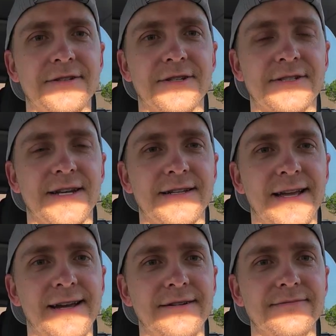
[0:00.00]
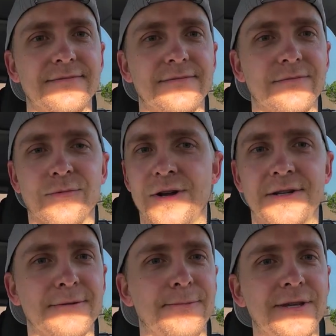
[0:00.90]
just like that. Run
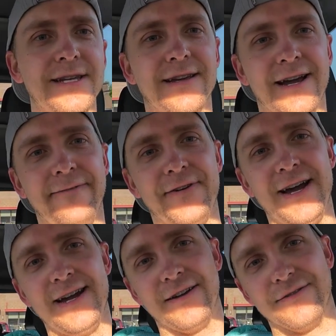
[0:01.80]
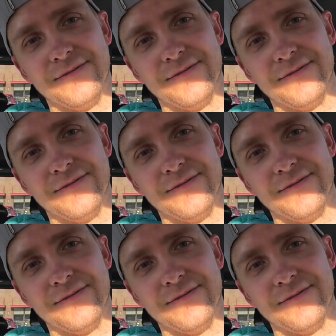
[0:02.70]
complete, high five.